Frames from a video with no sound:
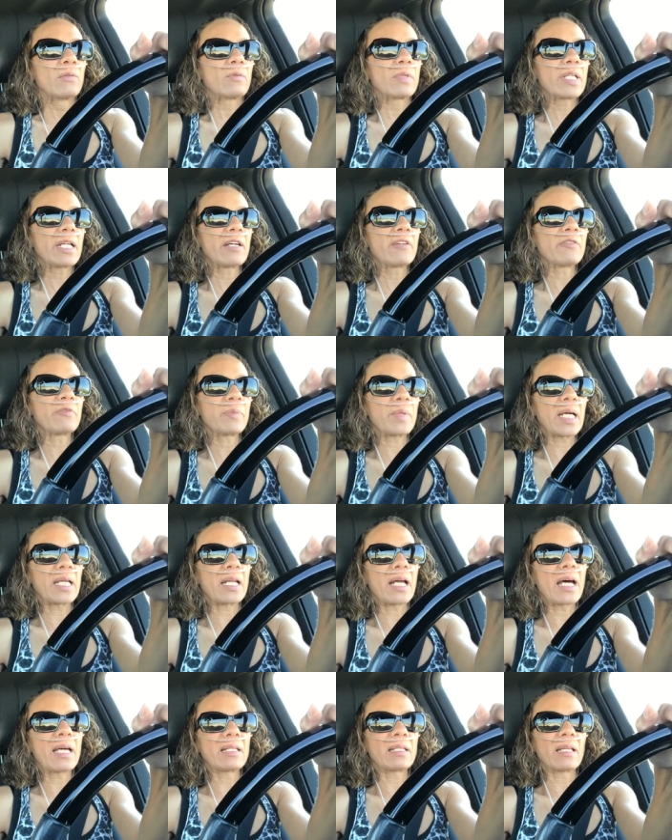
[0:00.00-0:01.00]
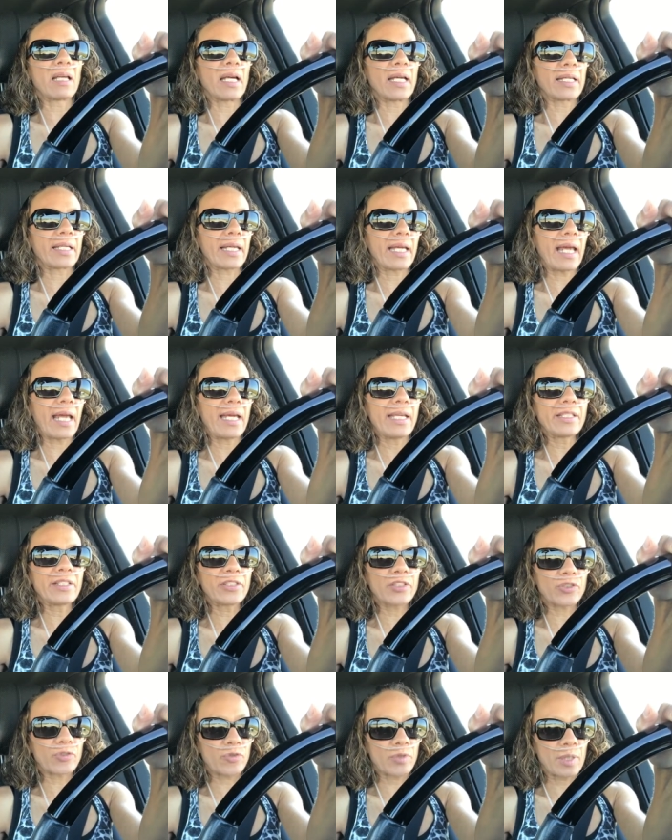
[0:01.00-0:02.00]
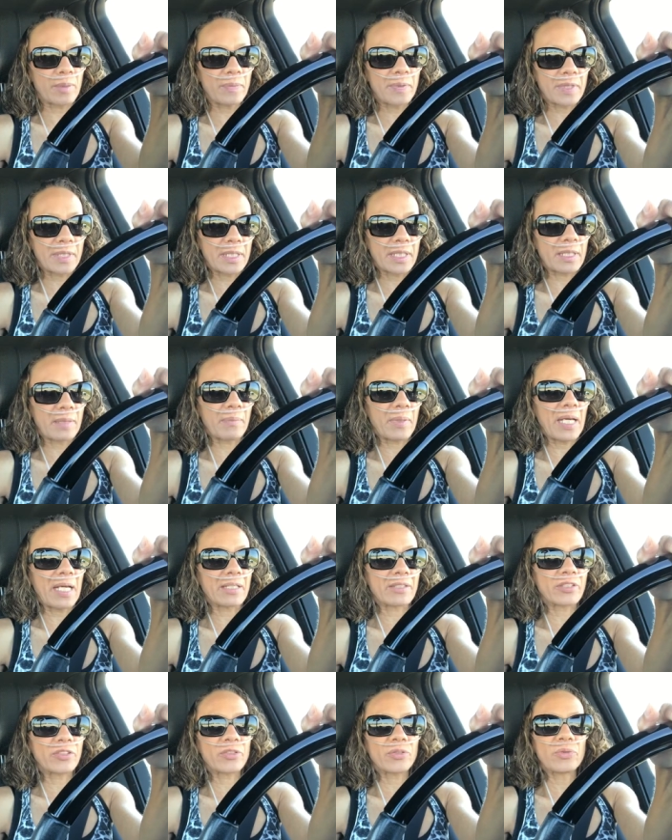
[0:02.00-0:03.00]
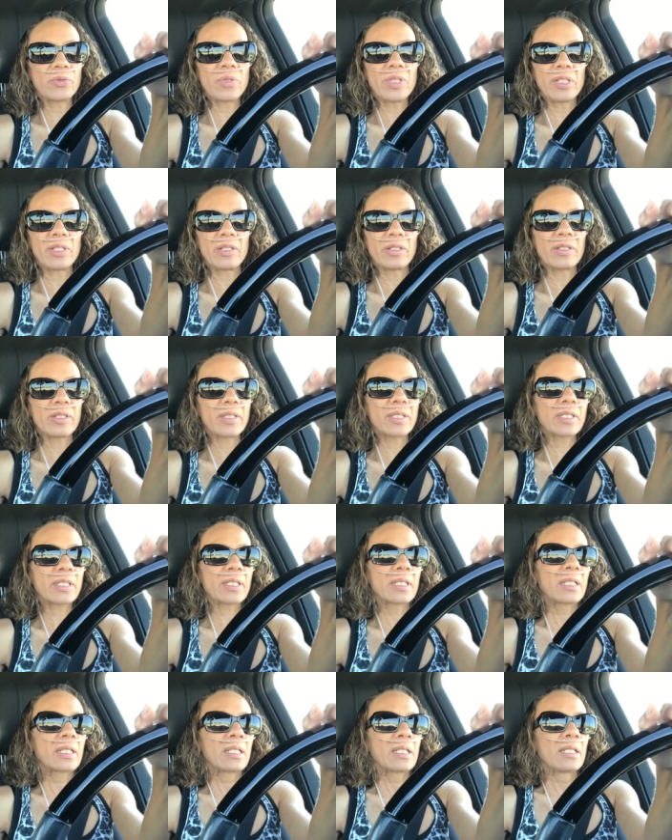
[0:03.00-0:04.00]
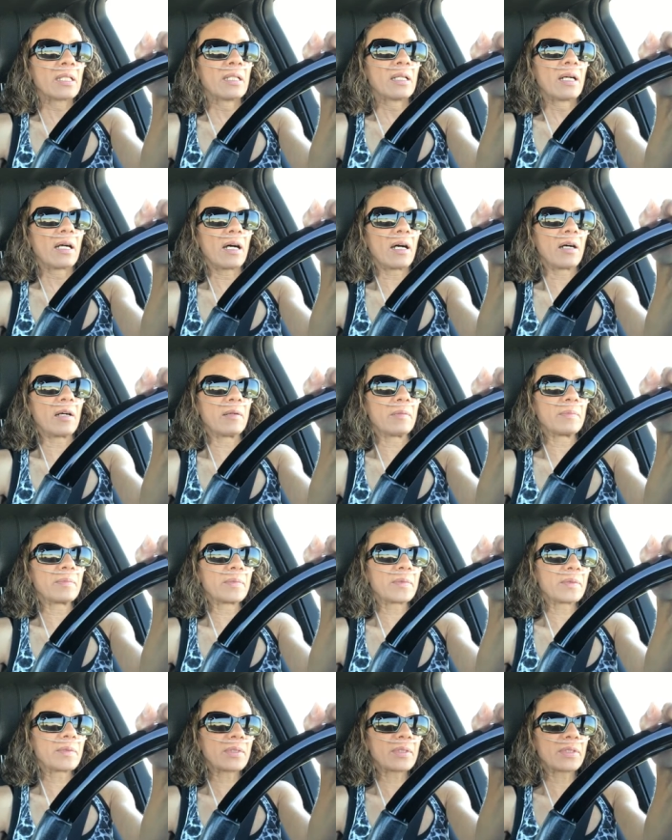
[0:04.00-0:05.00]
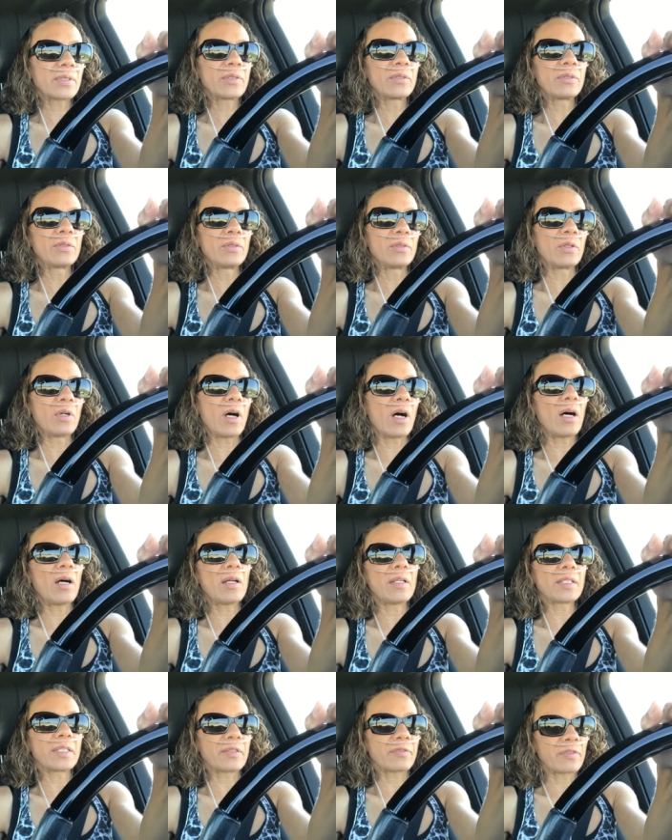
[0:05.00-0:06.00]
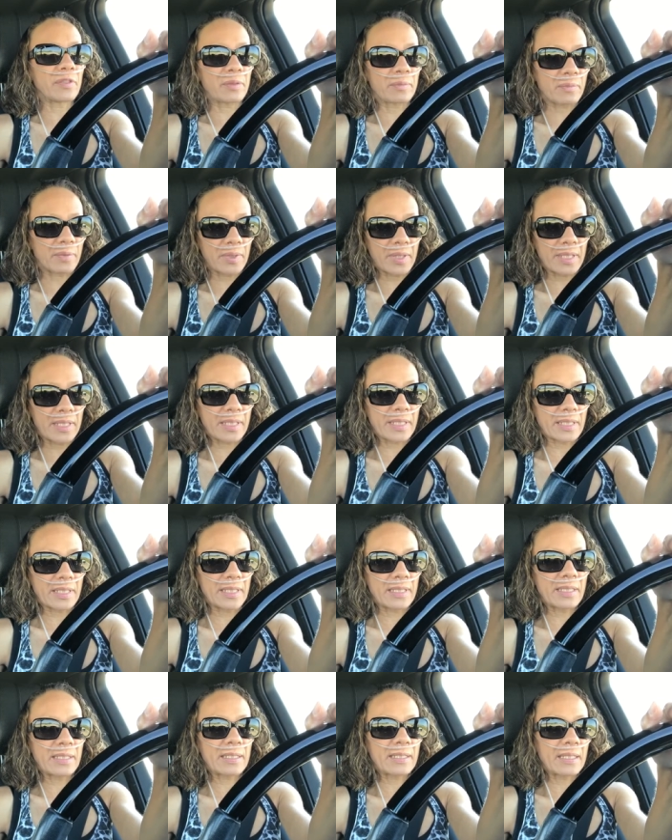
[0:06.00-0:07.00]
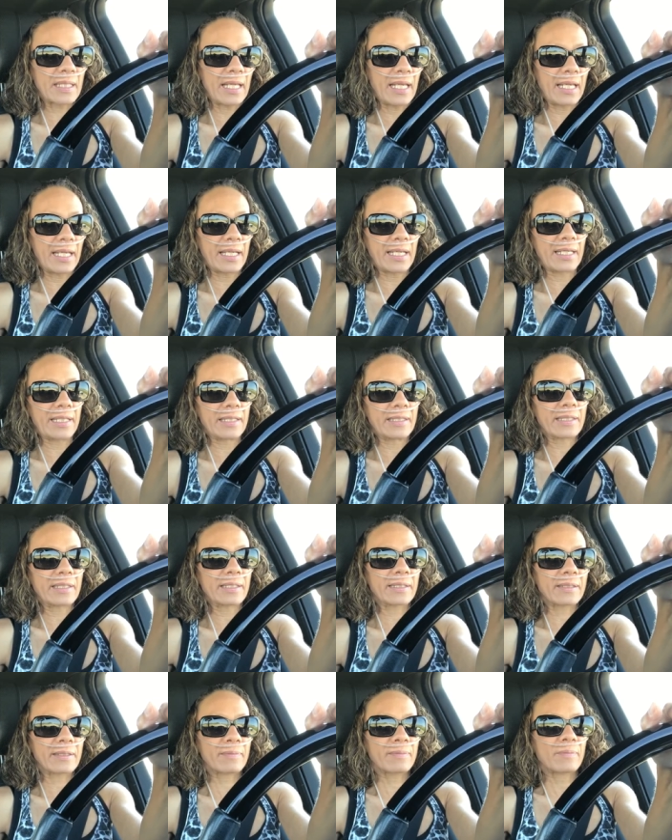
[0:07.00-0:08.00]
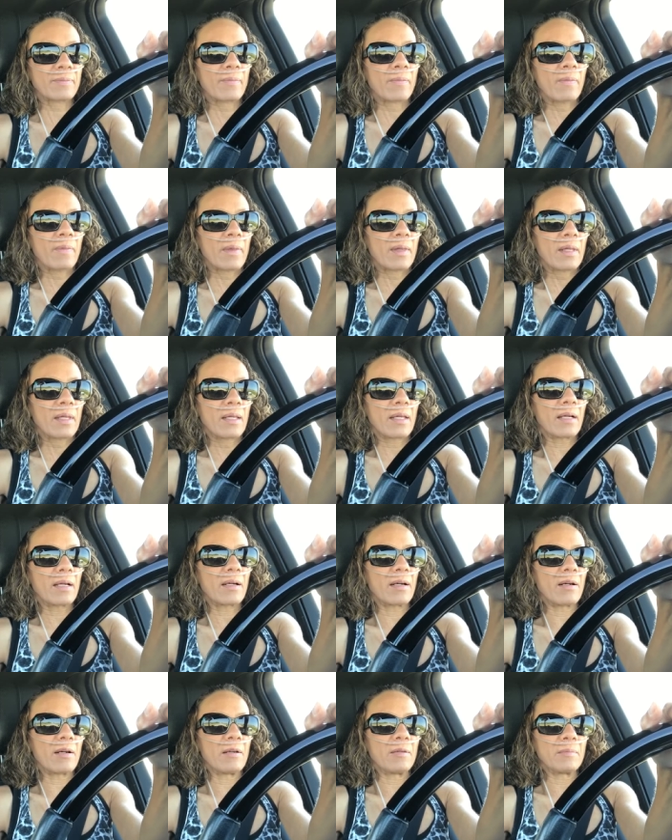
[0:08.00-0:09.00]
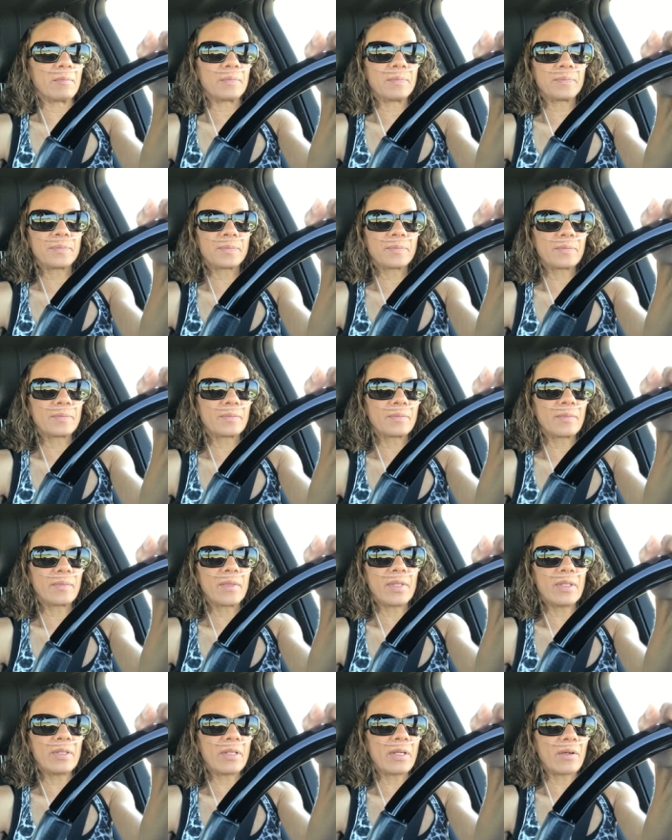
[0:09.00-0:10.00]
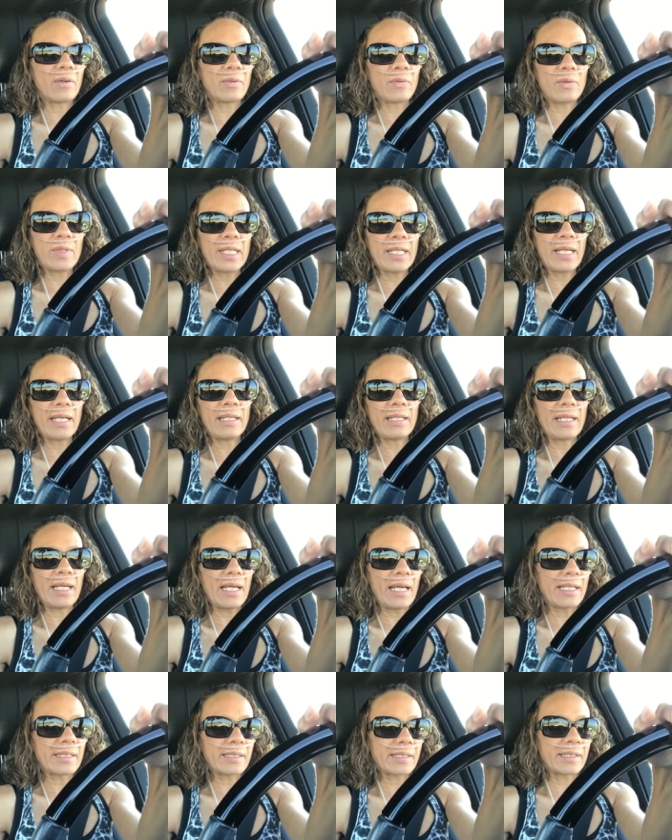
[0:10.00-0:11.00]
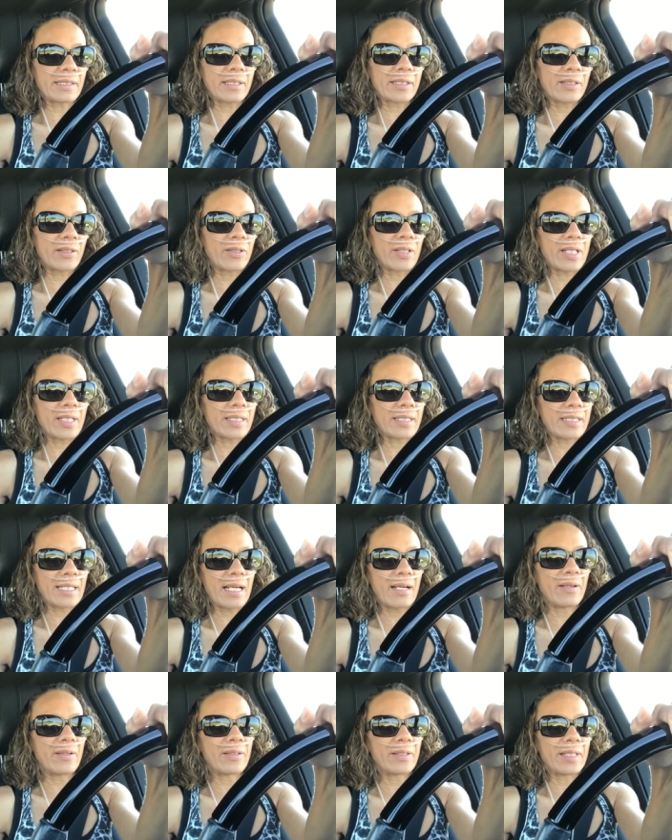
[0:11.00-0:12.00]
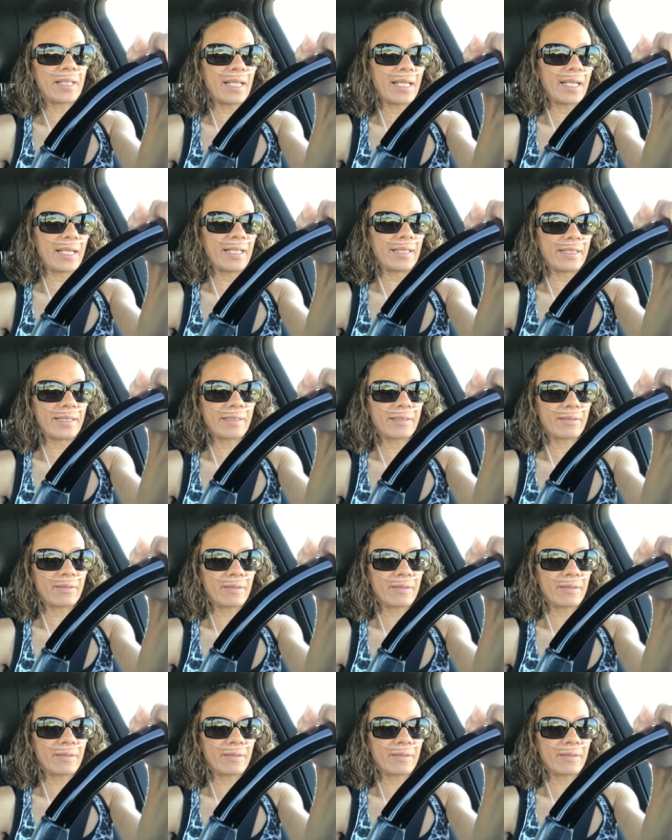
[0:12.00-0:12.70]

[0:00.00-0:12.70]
we have been on like eight trips in the past two years um, to all different places. And, um, you know, we, it hasn't slowed us down and